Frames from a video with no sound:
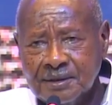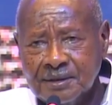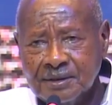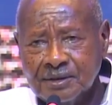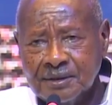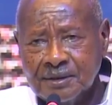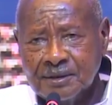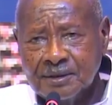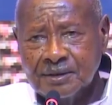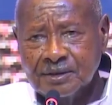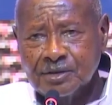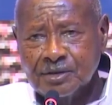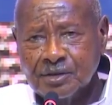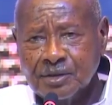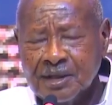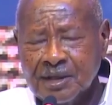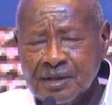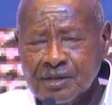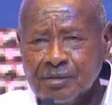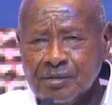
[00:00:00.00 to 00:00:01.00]
So I
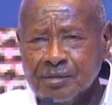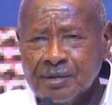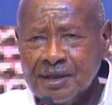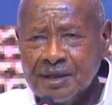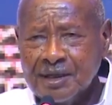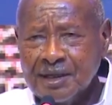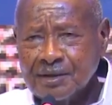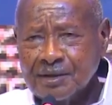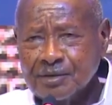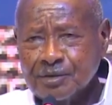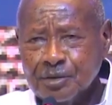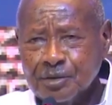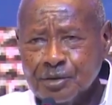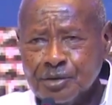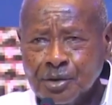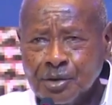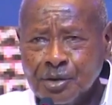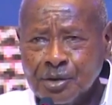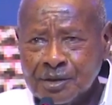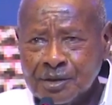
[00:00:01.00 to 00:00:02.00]
normally like to joke